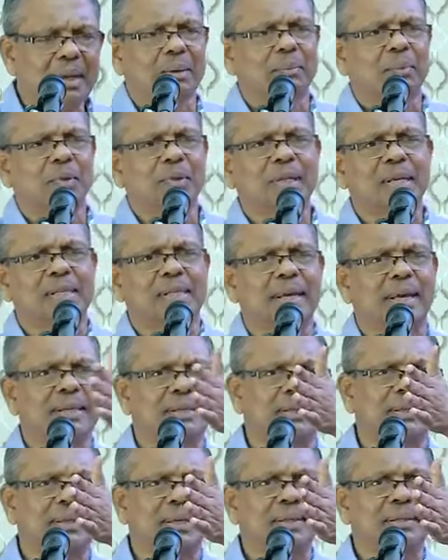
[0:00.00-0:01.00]
Buddha
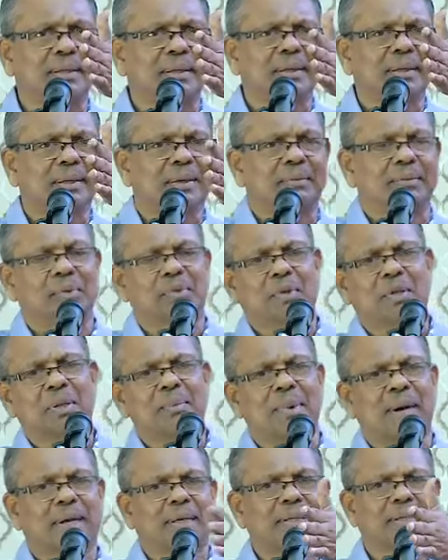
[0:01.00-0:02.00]
says this,
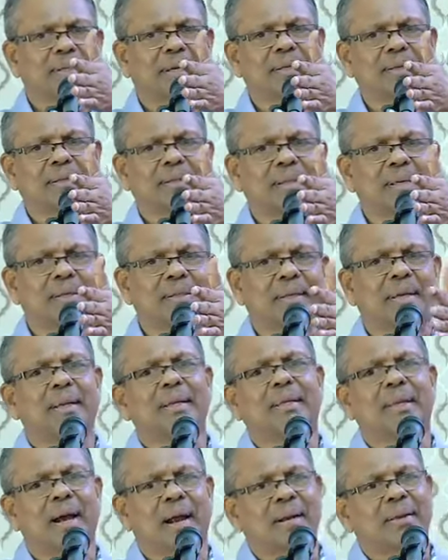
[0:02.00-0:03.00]
Visuddhimagga says this,
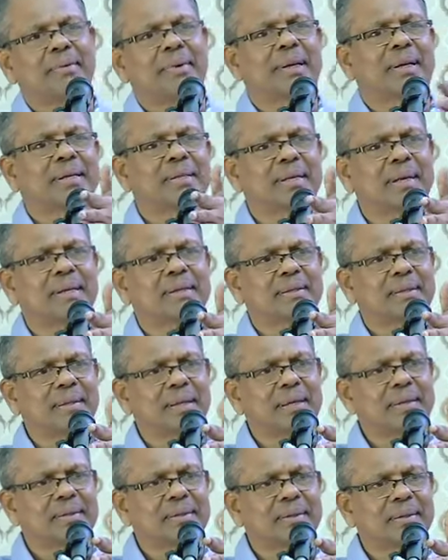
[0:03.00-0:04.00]
Jnanavira says
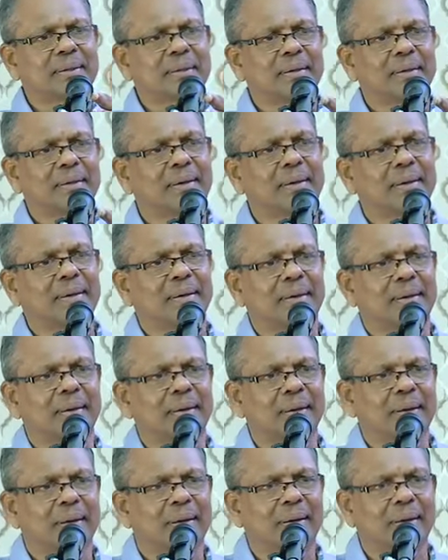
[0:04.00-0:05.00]
this,
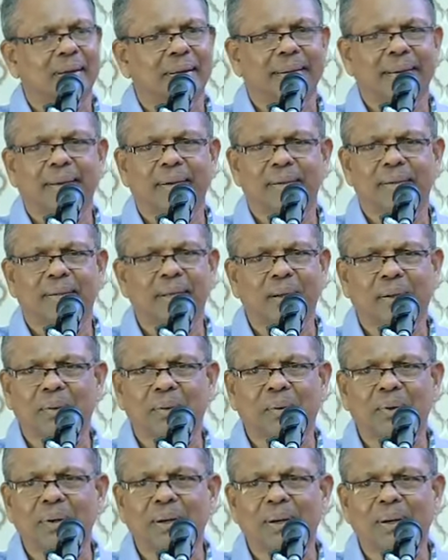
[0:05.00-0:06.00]
is that
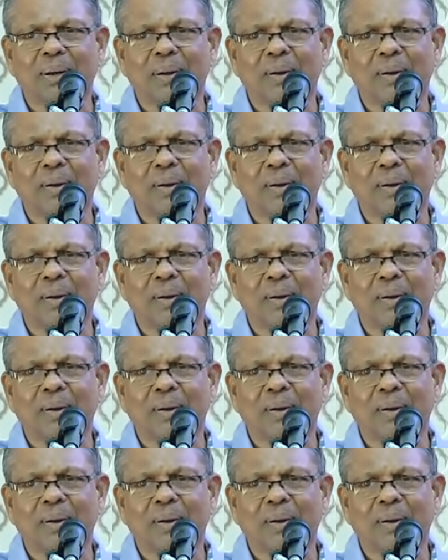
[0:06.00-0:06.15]
all?